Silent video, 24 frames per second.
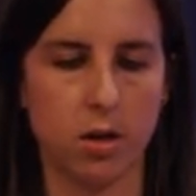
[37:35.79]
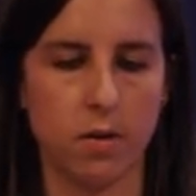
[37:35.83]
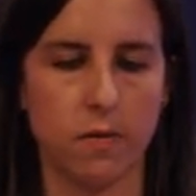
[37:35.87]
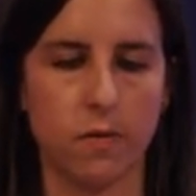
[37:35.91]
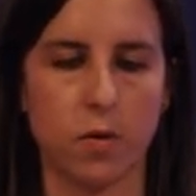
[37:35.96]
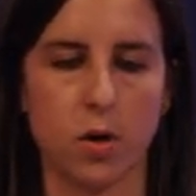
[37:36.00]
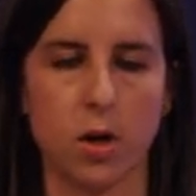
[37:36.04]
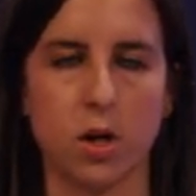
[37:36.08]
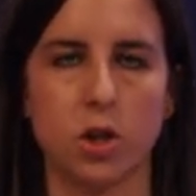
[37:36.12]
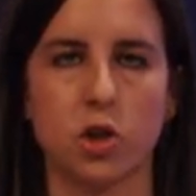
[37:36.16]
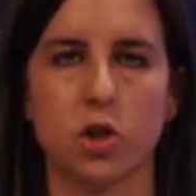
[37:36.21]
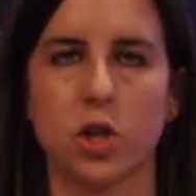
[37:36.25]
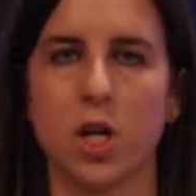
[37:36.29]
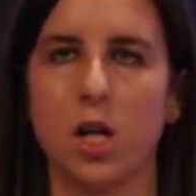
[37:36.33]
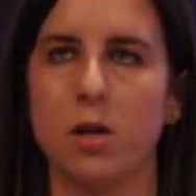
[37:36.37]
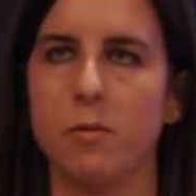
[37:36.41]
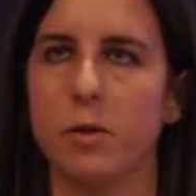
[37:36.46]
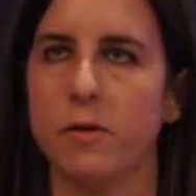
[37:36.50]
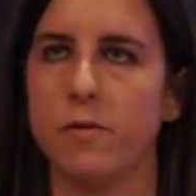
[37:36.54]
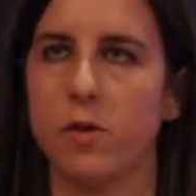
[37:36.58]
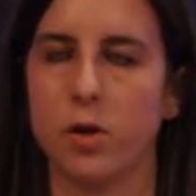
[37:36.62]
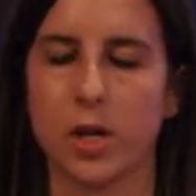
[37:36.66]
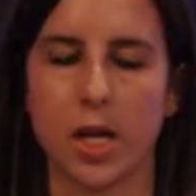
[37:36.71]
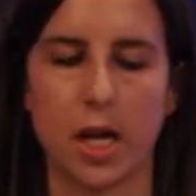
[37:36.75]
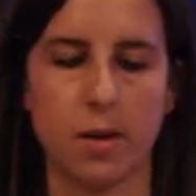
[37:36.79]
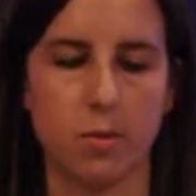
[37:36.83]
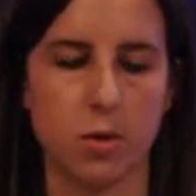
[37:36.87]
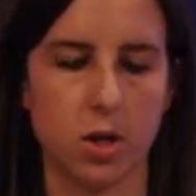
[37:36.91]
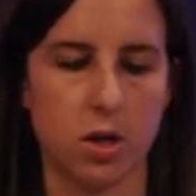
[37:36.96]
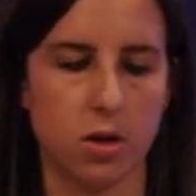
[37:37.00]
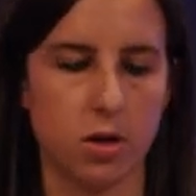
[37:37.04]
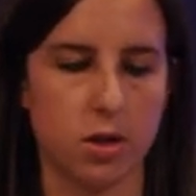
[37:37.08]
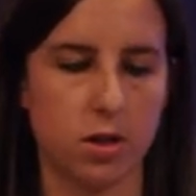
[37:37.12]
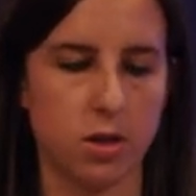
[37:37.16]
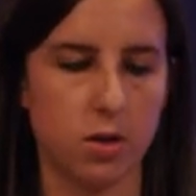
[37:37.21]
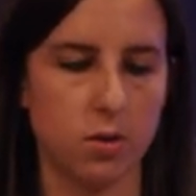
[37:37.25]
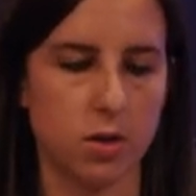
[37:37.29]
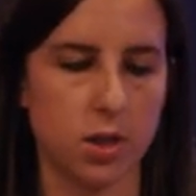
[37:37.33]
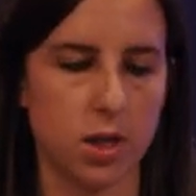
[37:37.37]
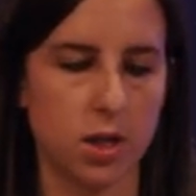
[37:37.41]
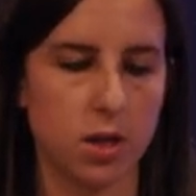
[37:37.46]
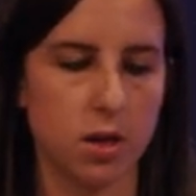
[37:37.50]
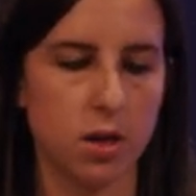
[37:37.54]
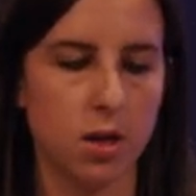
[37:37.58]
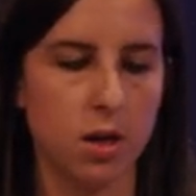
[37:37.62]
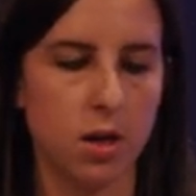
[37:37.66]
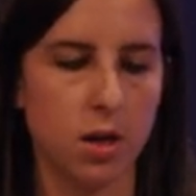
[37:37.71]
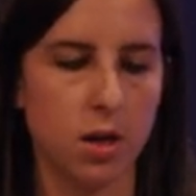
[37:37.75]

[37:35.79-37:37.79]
400 element vocabulary is using.